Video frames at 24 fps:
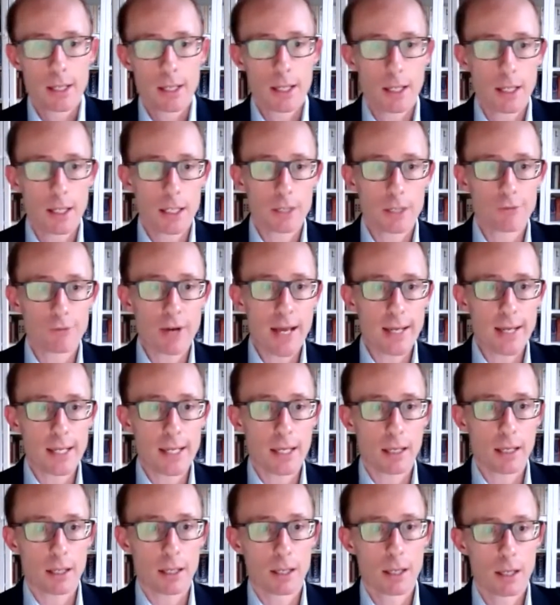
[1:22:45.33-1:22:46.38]

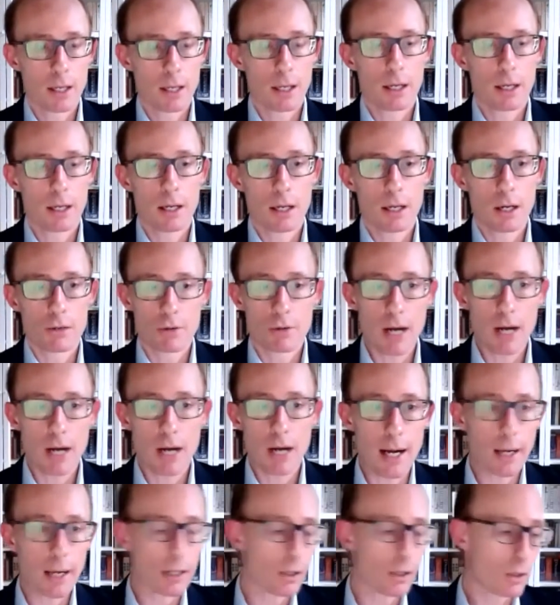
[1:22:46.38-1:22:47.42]
invading
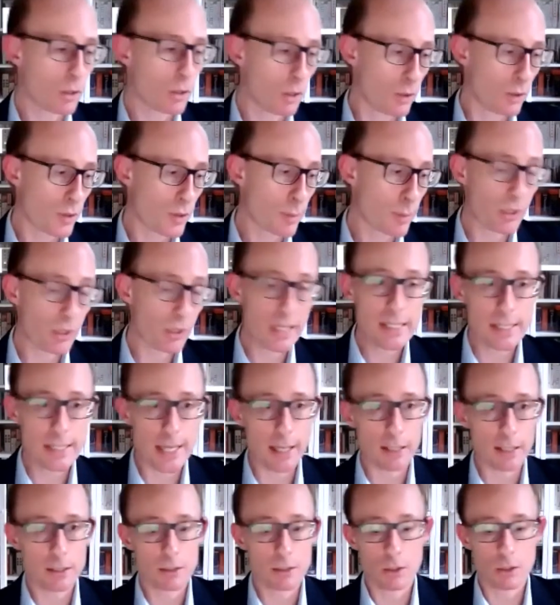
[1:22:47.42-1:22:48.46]
Iraq on the
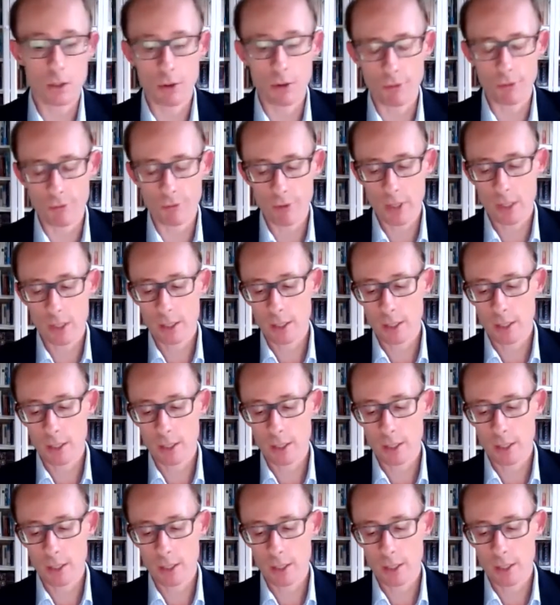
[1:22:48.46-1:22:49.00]
pretext of